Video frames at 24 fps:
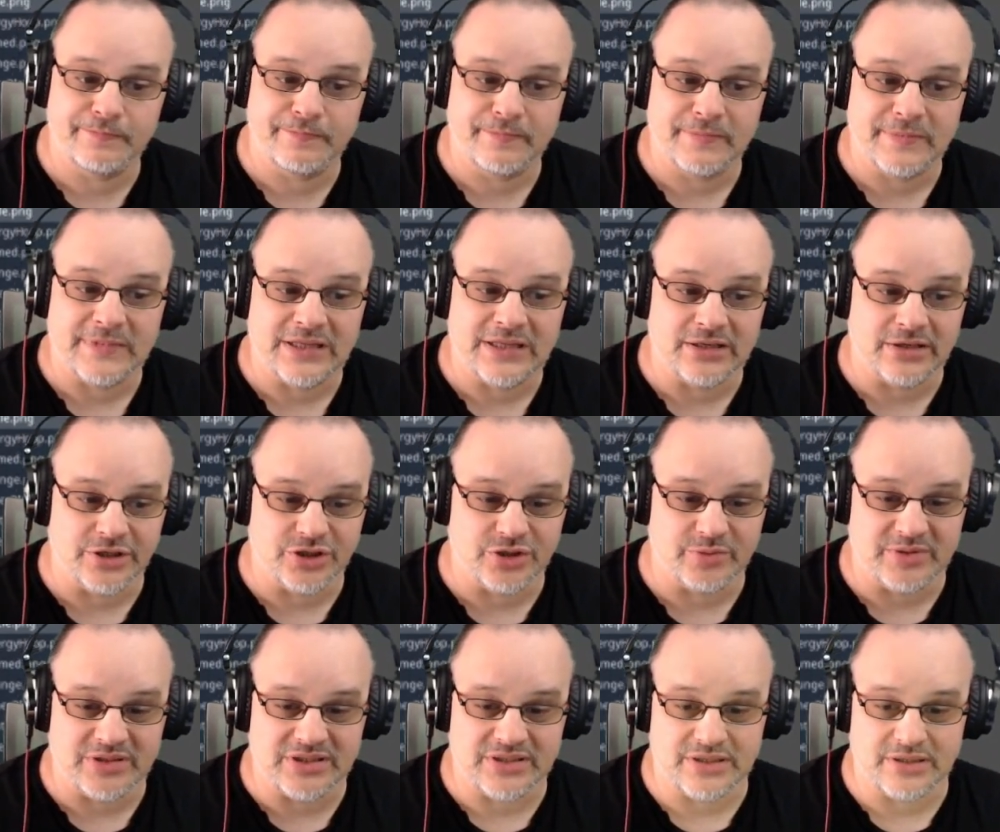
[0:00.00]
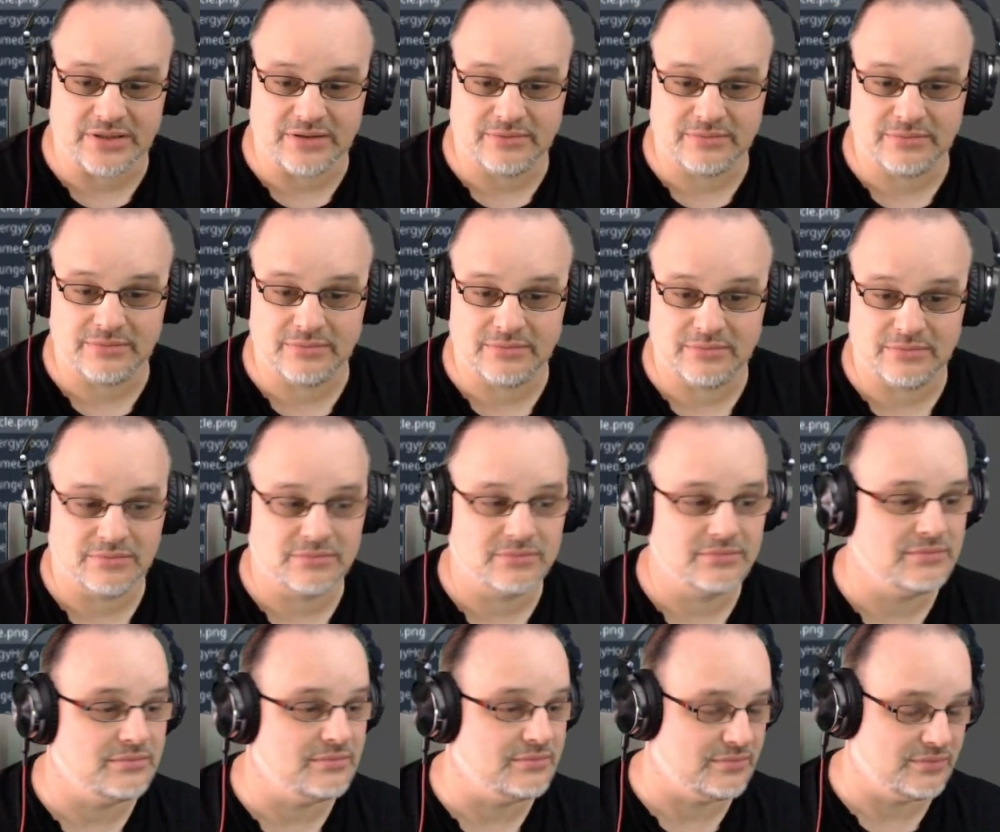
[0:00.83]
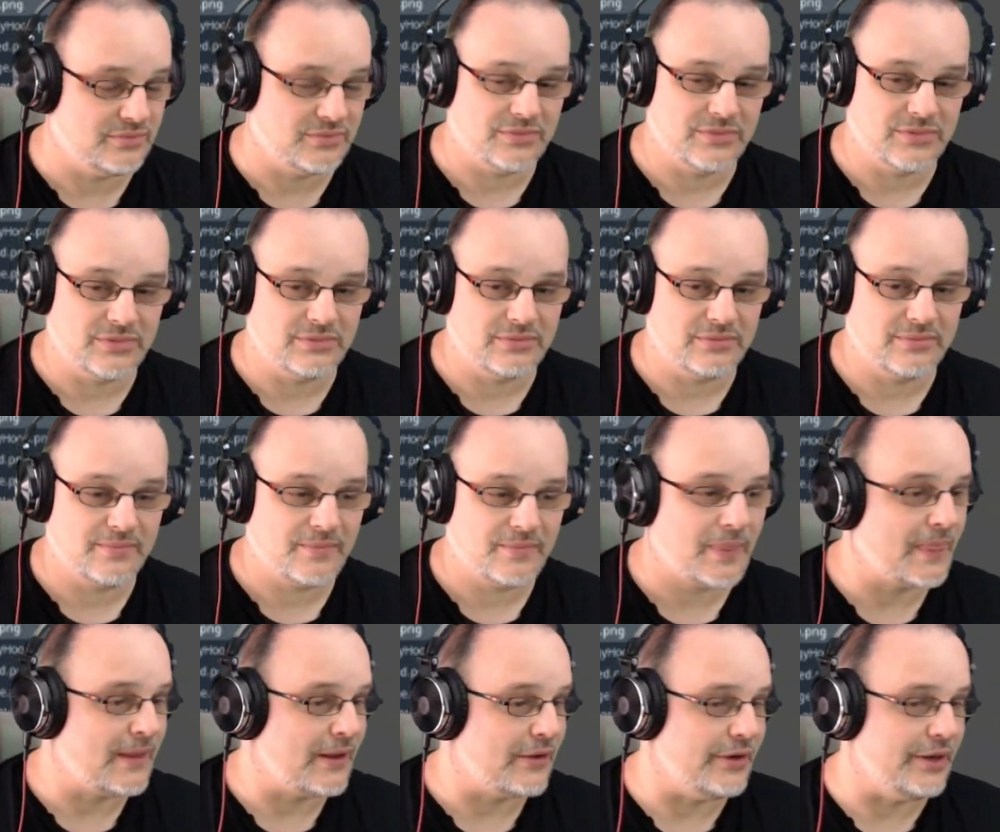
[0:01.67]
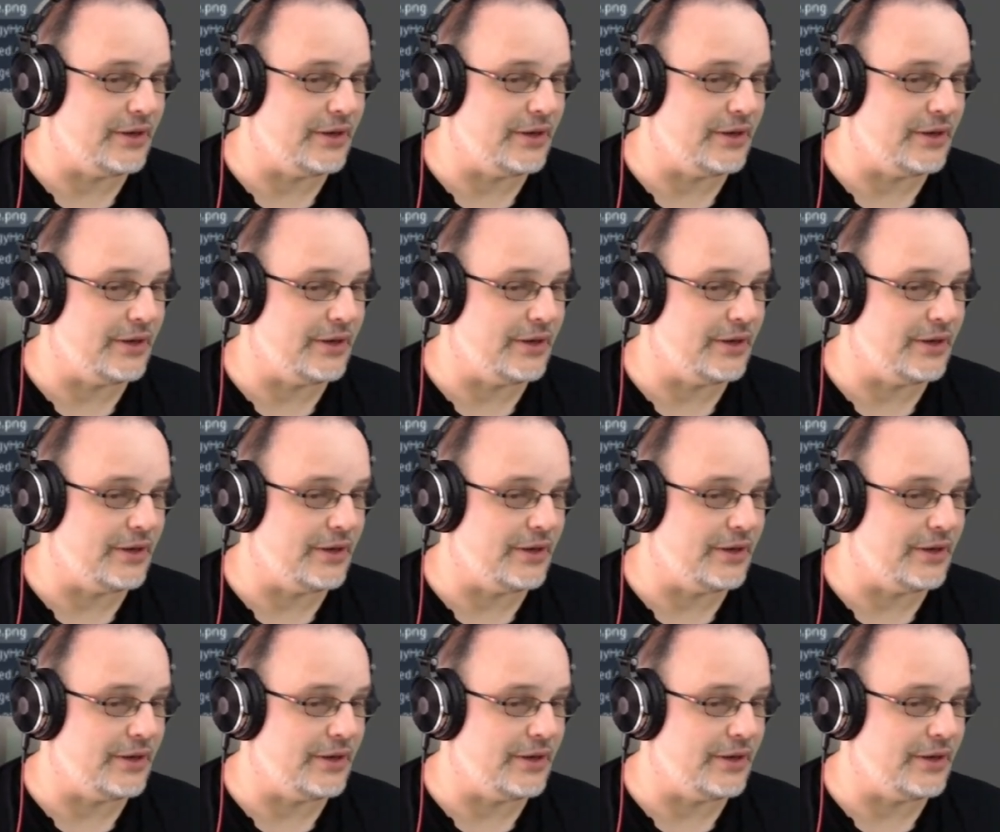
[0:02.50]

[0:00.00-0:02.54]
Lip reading: I can see your screen. It's black for the